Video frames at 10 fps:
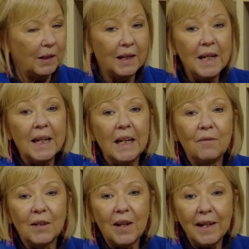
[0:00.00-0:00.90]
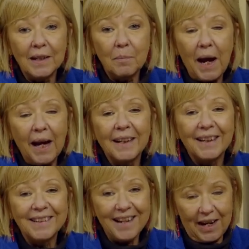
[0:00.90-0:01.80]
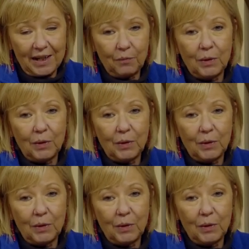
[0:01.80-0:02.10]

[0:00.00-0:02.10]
But if you'd like to buy a duck,